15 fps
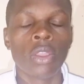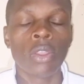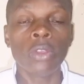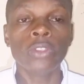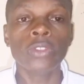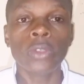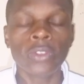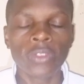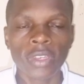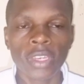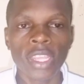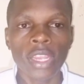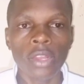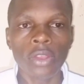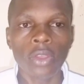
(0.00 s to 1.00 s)
Also,
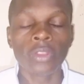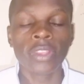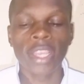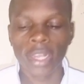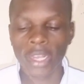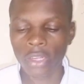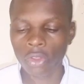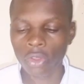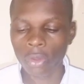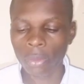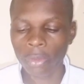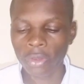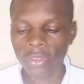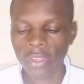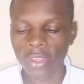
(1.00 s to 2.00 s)
still on the electoral
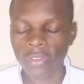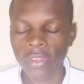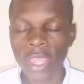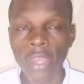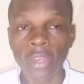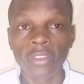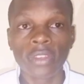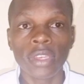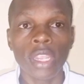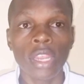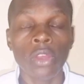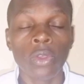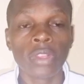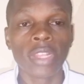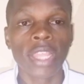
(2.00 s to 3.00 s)
process and
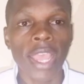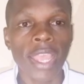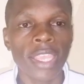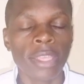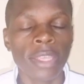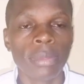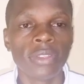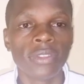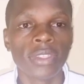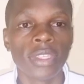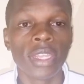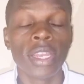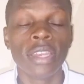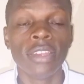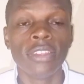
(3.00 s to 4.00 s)
still on the
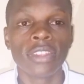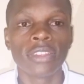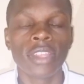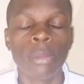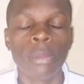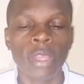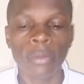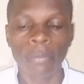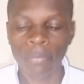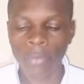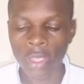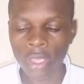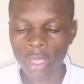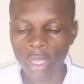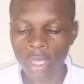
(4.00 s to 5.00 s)
IEBC, ladies and gentlemen,
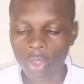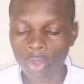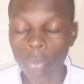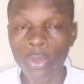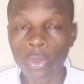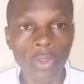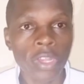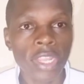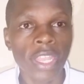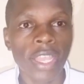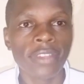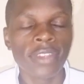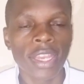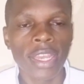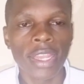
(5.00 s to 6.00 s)
Oburu
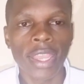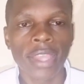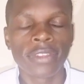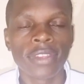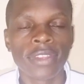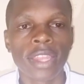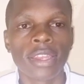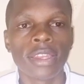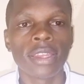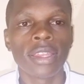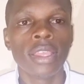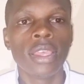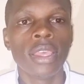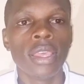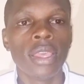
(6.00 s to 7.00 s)
Odinga is telling us that
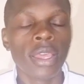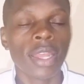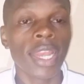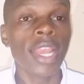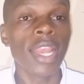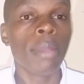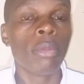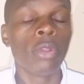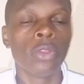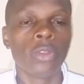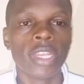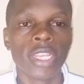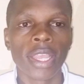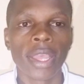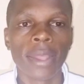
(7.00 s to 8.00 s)
Raila
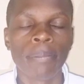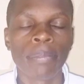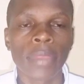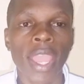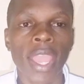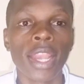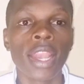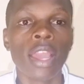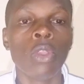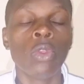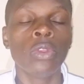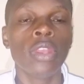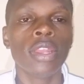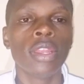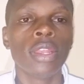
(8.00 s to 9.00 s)
Amolo Odinga
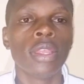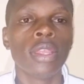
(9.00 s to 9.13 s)
allowed